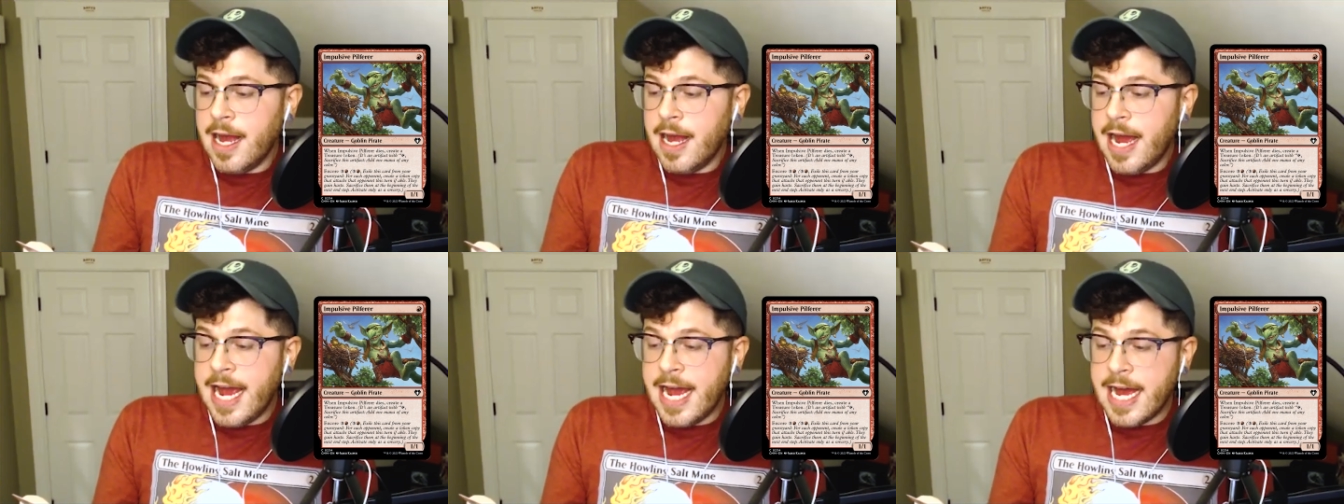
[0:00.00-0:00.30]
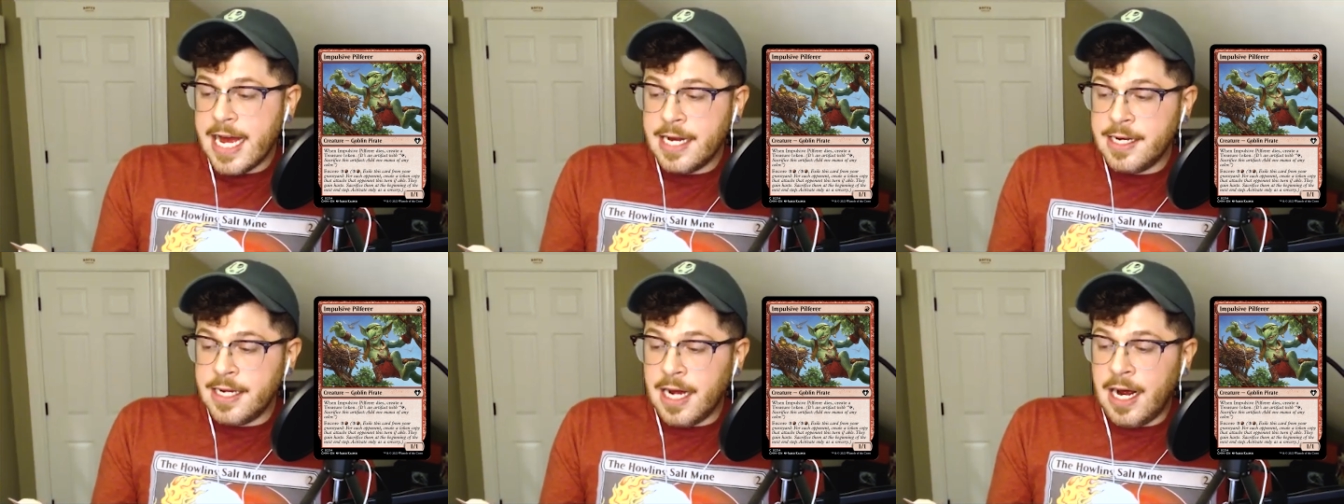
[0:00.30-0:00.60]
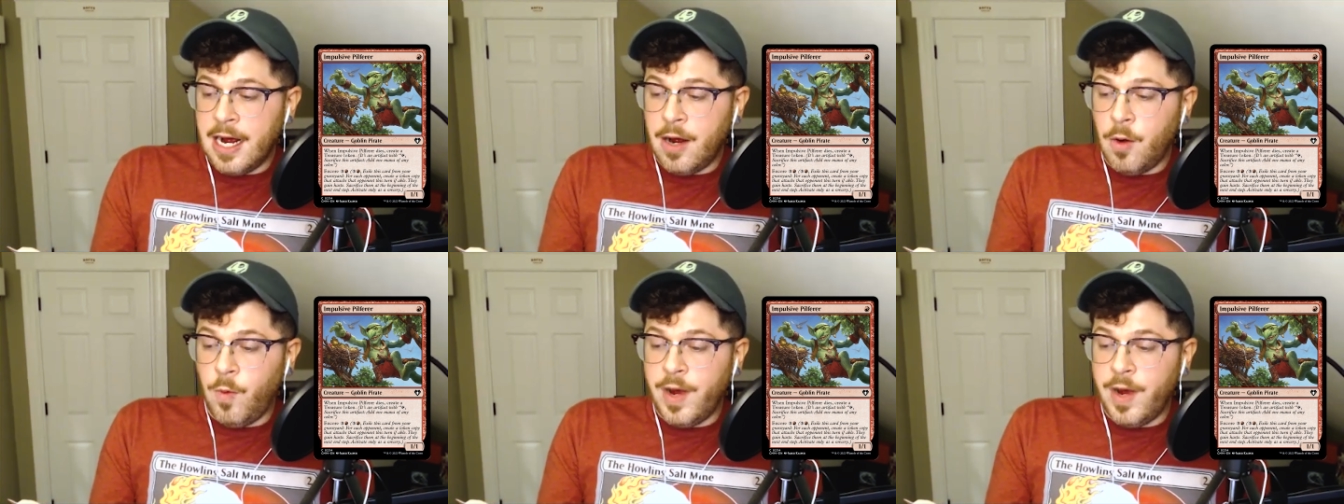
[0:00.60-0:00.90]
And
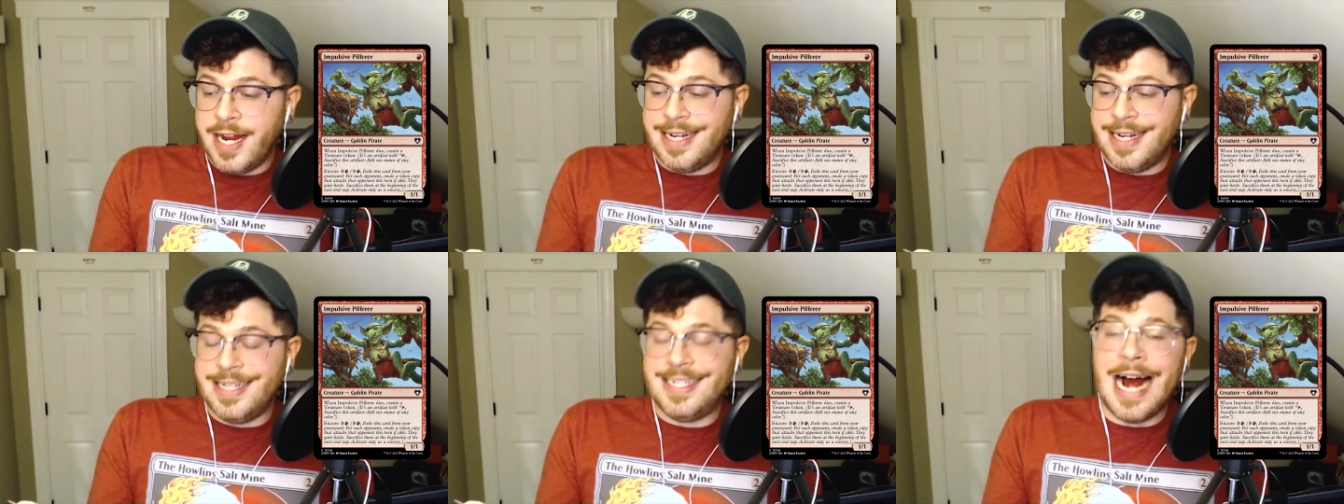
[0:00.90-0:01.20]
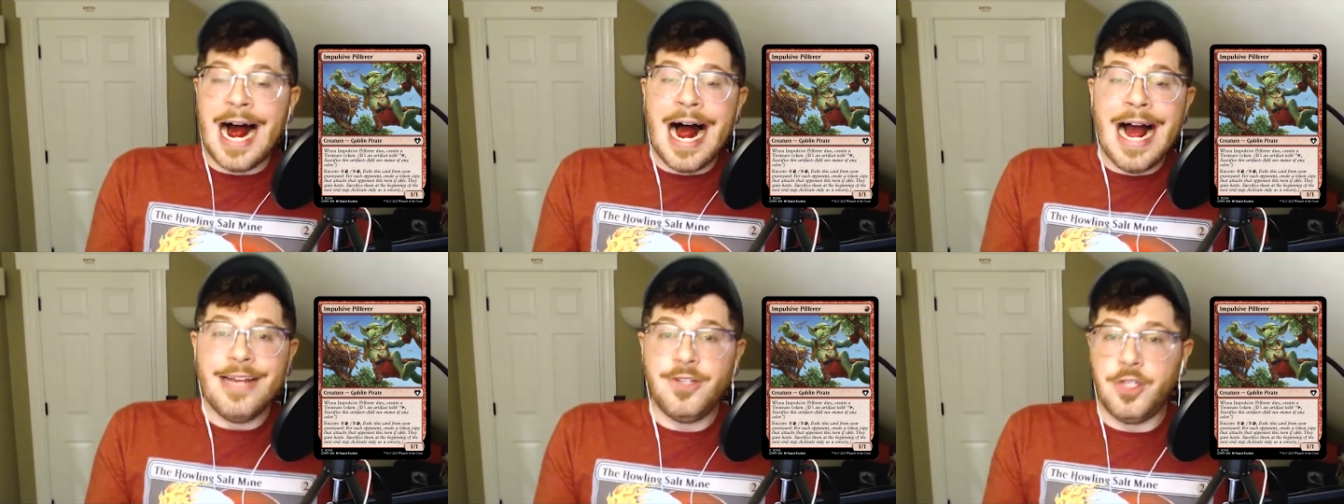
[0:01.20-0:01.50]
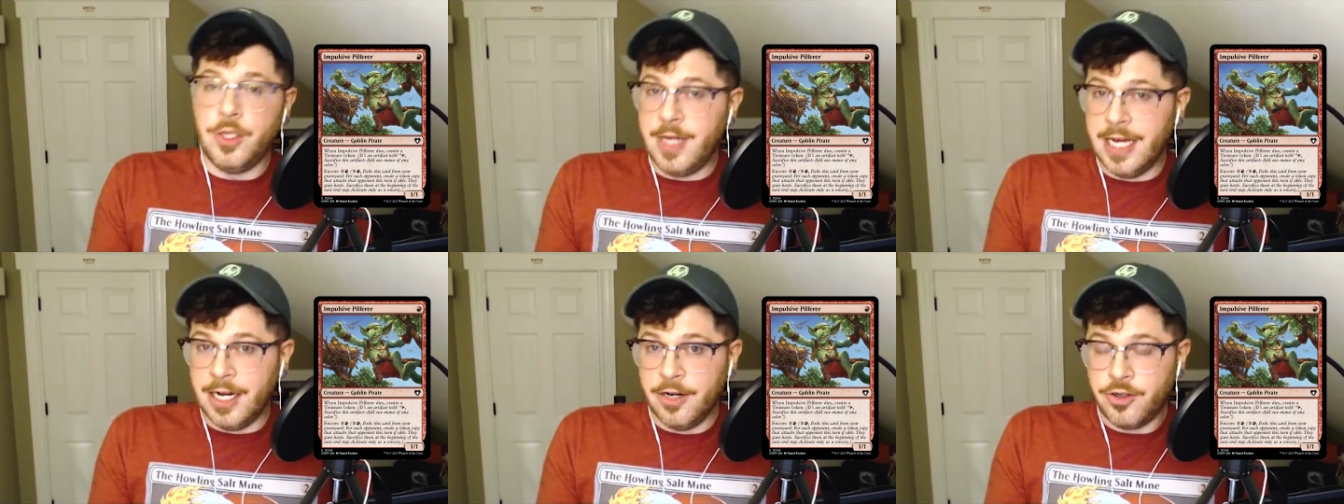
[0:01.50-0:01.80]
when it
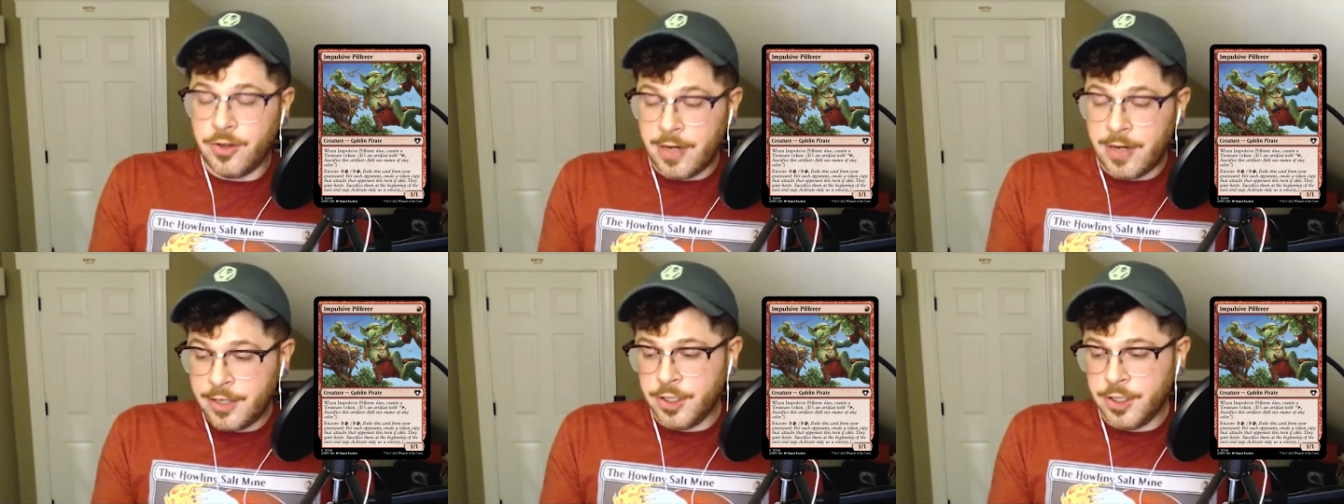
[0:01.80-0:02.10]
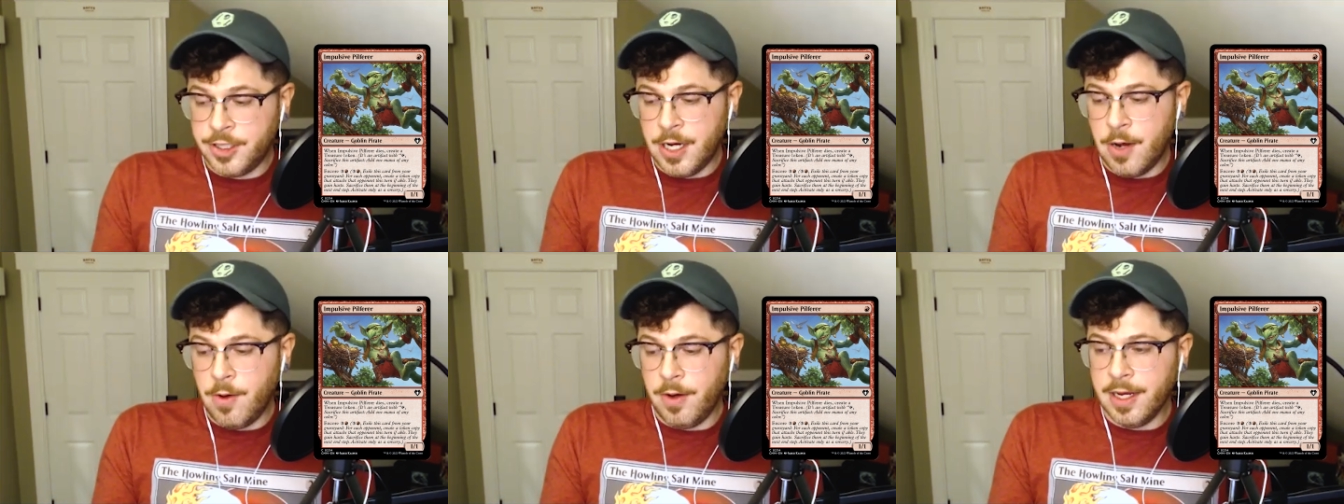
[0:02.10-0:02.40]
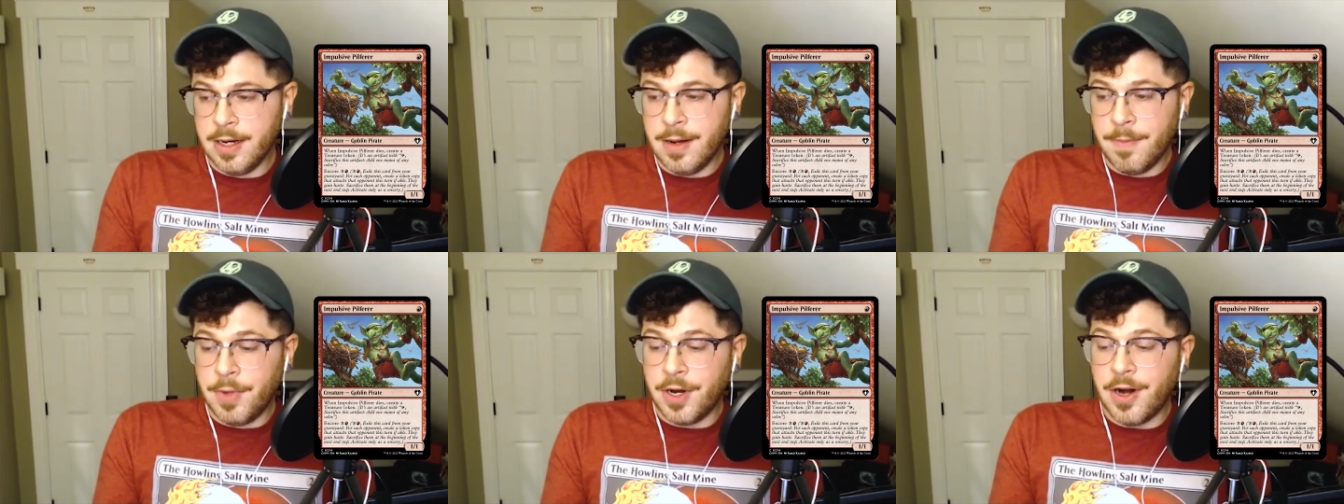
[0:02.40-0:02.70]
dies, you get a treasure
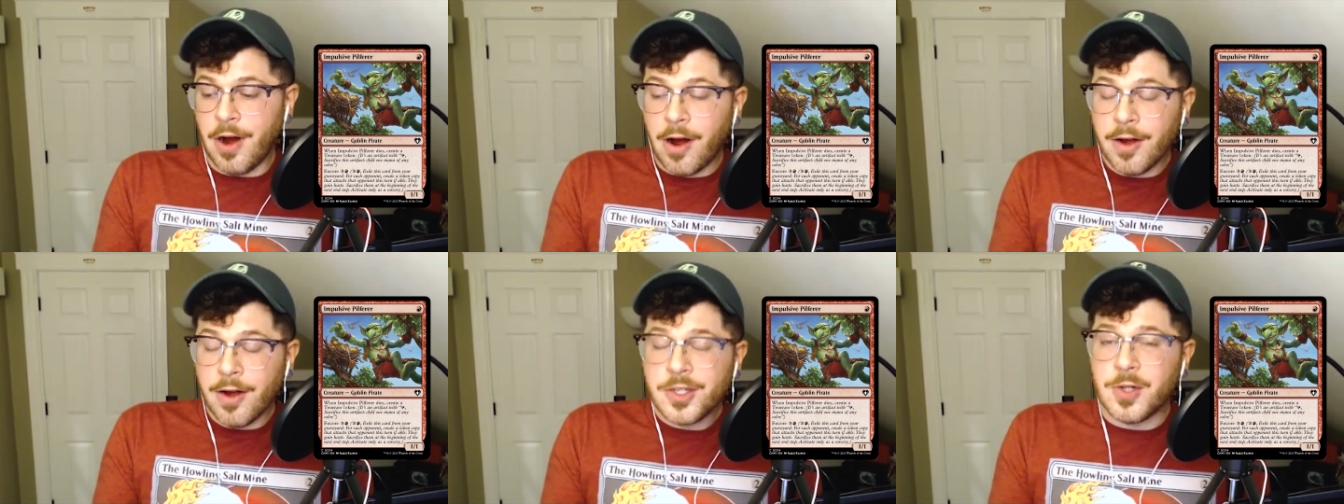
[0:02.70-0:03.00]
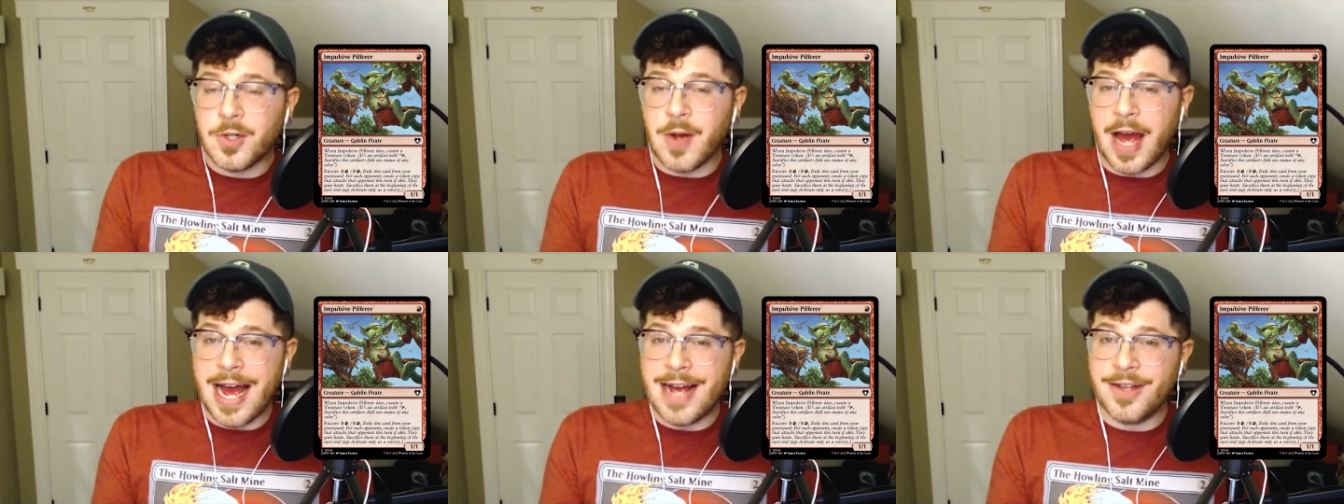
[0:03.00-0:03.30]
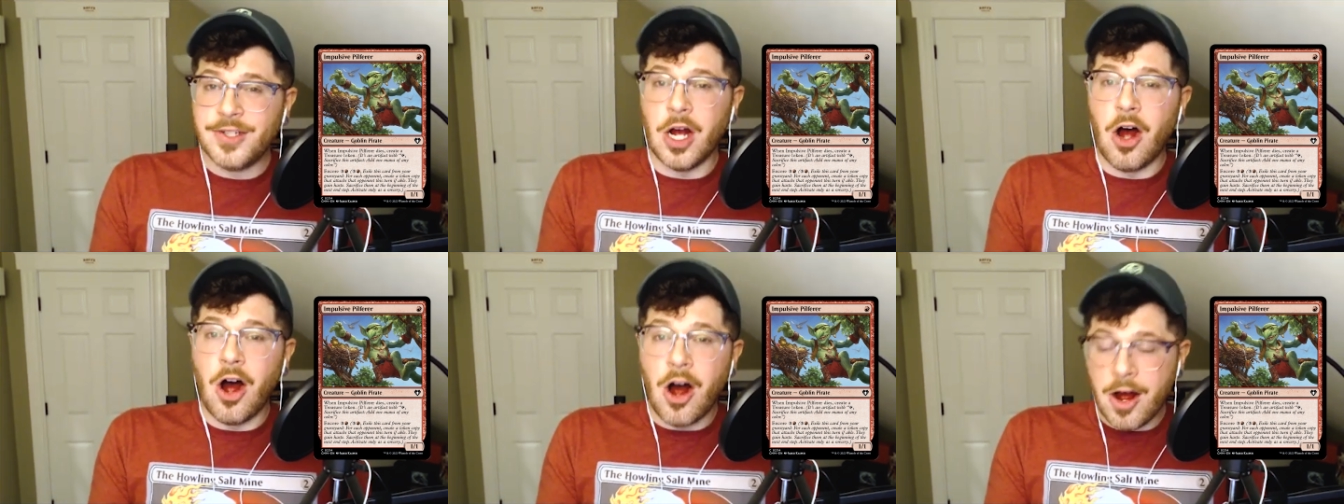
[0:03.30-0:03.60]
token. But it also
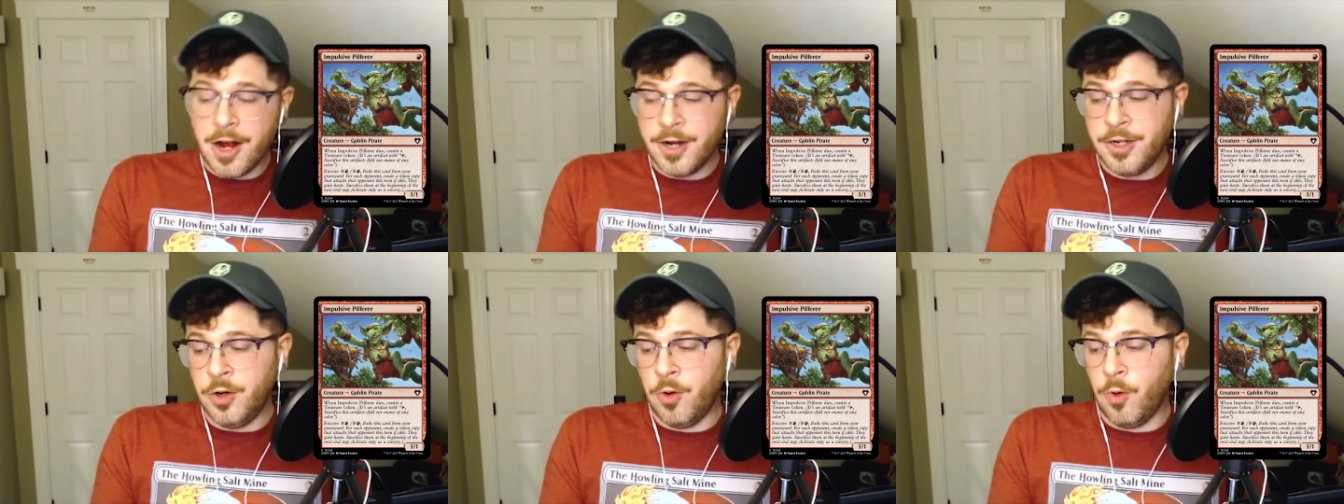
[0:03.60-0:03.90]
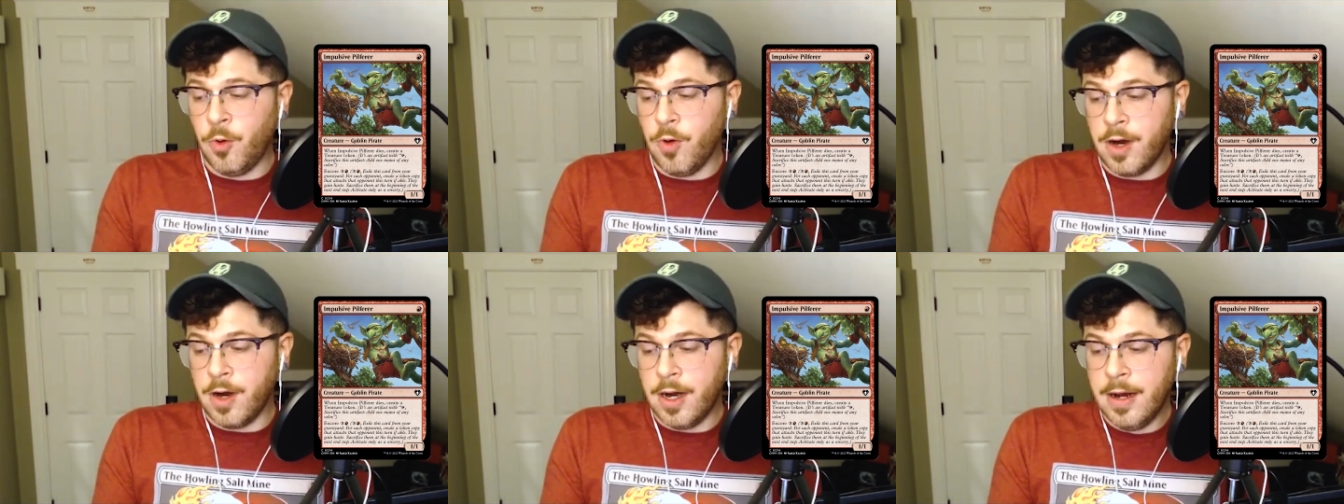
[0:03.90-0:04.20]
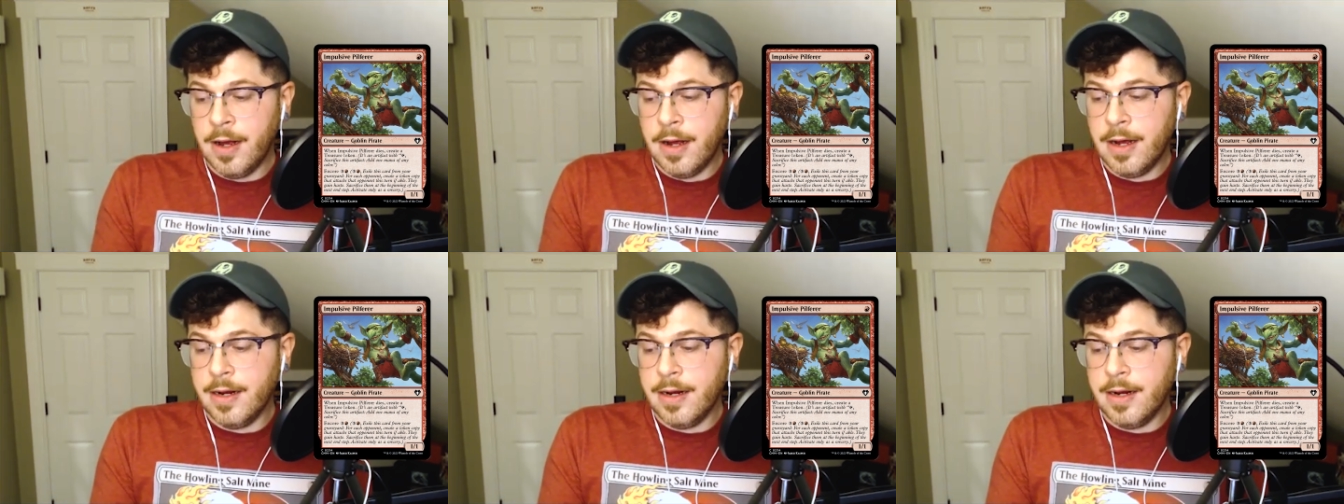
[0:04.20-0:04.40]
has Encore.